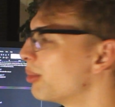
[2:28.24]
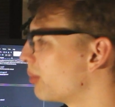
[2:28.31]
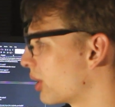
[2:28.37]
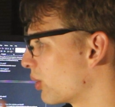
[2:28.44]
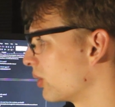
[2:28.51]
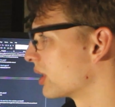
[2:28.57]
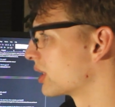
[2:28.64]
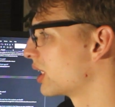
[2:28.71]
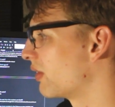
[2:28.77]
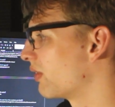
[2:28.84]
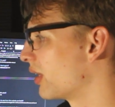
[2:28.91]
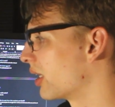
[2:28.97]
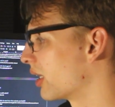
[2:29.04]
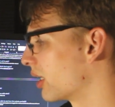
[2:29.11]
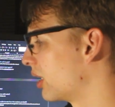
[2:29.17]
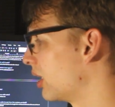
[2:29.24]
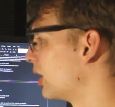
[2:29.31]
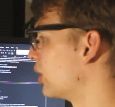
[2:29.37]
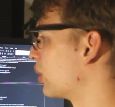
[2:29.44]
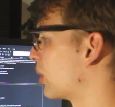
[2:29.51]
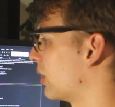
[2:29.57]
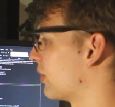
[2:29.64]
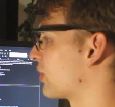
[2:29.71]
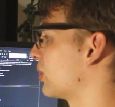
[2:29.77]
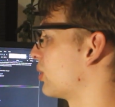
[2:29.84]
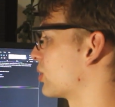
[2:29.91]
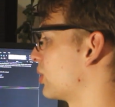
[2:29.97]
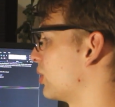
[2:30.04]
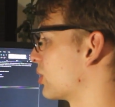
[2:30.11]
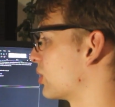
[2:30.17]
but it will save there. You can of
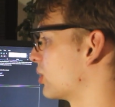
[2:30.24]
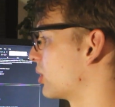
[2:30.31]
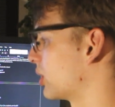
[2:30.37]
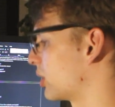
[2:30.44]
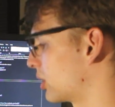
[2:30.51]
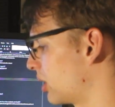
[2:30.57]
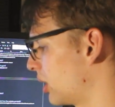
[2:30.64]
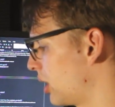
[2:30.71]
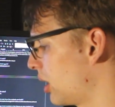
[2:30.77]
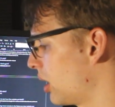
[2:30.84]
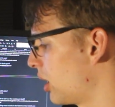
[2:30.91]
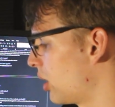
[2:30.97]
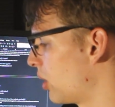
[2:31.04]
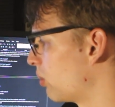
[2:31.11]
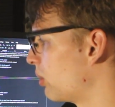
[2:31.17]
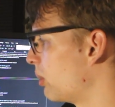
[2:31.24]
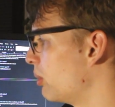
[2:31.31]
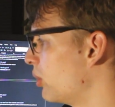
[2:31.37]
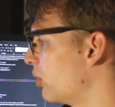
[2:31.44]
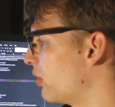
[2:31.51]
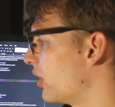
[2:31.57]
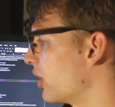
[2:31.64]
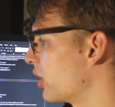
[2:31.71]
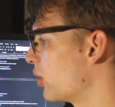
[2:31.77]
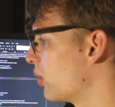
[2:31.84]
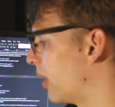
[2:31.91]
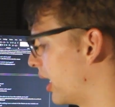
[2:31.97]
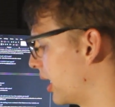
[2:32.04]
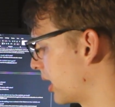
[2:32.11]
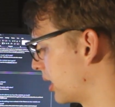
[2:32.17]
course also just remove the
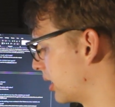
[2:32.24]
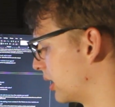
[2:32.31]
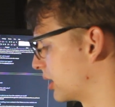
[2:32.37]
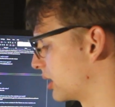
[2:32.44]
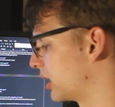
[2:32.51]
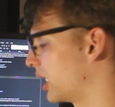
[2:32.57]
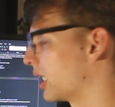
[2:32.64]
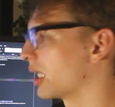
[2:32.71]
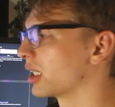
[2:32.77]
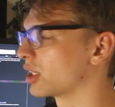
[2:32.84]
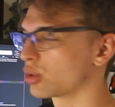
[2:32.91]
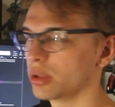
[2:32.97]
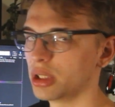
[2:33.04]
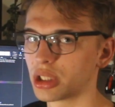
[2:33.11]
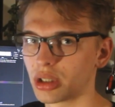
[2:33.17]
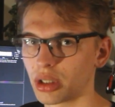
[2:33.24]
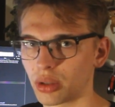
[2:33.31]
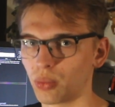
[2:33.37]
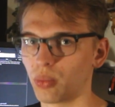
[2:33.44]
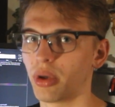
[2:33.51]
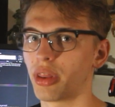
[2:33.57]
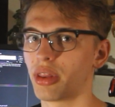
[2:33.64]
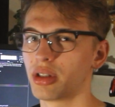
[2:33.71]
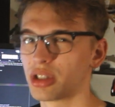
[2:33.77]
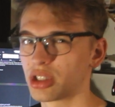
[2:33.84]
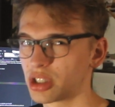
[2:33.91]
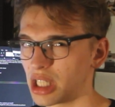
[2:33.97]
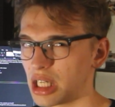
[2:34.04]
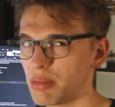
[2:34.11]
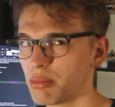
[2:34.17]
UI and then take a screenshot with
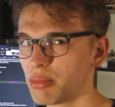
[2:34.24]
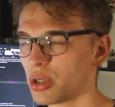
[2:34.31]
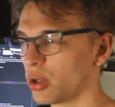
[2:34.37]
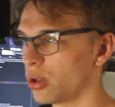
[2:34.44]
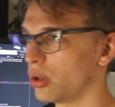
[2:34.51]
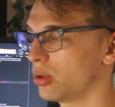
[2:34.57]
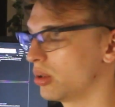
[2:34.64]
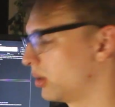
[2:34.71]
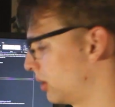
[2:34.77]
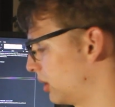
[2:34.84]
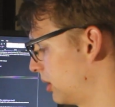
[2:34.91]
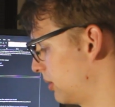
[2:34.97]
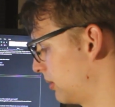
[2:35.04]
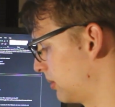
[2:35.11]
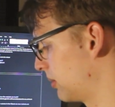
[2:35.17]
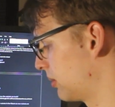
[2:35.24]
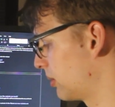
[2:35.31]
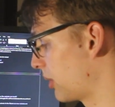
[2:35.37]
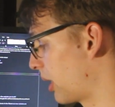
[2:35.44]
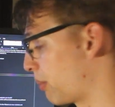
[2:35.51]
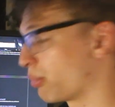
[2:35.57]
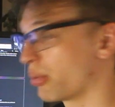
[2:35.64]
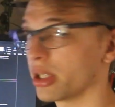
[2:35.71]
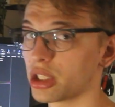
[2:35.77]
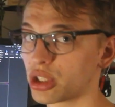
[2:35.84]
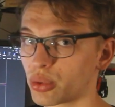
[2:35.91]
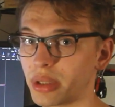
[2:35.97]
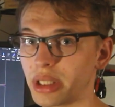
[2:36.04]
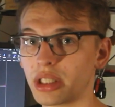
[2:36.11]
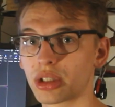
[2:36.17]
Steam or a print
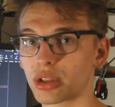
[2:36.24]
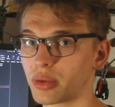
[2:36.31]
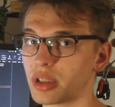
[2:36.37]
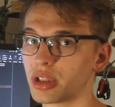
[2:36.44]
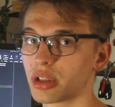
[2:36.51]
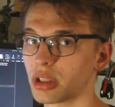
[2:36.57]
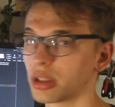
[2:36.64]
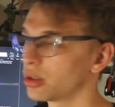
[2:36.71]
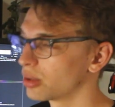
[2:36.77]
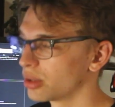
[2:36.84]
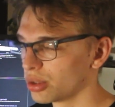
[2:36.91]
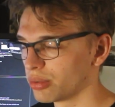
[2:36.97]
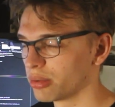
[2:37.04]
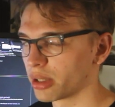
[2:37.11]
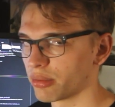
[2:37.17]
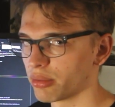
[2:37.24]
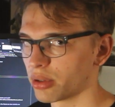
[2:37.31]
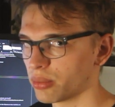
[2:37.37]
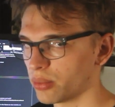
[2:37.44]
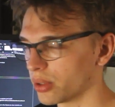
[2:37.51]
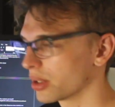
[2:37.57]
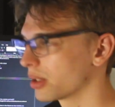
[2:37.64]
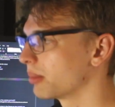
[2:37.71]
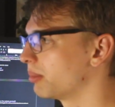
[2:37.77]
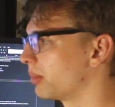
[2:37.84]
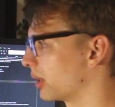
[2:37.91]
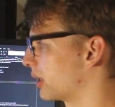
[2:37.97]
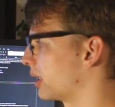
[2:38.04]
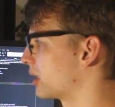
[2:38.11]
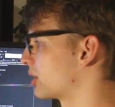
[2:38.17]
screen screenshot. You can do whatever you want,
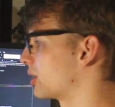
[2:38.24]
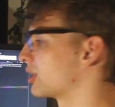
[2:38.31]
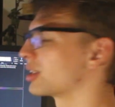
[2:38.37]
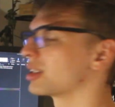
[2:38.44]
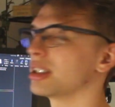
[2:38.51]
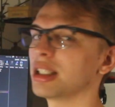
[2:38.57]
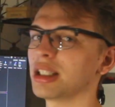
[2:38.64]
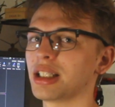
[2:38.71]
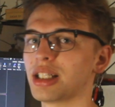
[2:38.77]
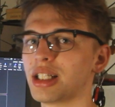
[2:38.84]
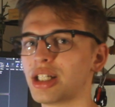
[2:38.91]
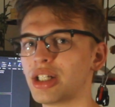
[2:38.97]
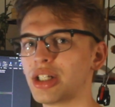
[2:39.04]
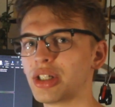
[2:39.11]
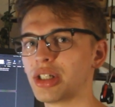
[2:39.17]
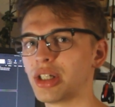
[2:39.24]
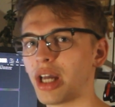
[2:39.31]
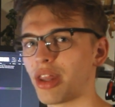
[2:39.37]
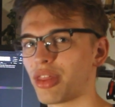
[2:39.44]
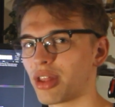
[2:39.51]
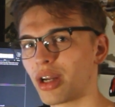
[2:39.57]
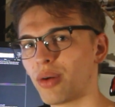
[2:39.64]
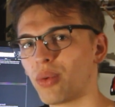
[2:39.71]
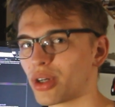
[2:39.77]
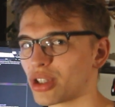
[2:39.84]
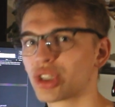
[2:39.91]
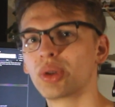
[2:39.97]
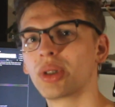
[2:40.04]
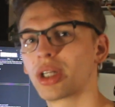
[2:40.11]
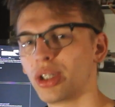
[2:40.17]
but that's just a thing I wanted
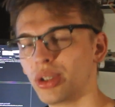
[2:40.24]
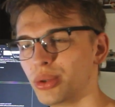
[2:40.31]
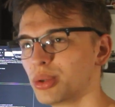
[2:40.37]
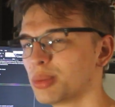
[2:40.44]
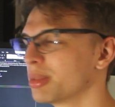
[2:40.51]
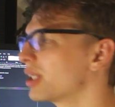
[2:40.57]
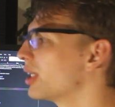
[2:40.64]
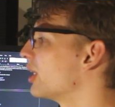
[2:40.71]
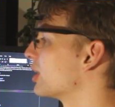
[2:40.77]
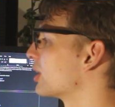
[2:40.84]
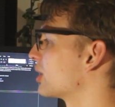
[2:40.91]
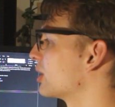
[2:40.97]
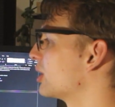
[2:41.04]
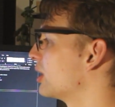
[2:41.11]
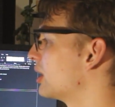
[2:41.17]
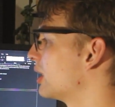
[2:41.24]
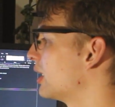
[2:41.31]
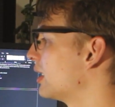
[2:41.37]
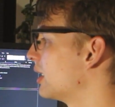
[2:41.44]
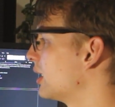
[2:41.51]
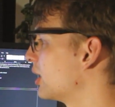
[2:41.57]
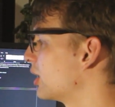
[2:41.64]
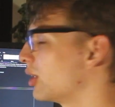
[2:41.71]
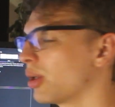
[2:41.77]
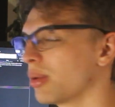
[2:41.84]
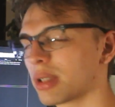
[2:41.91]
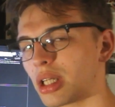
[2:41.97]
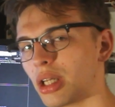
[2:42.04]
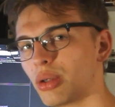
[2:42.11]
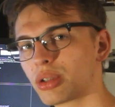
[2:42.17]
to include because, you know,
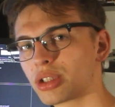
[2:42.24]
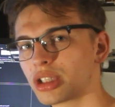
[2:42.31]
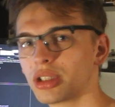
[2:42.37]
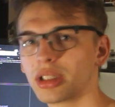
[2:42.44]
it can look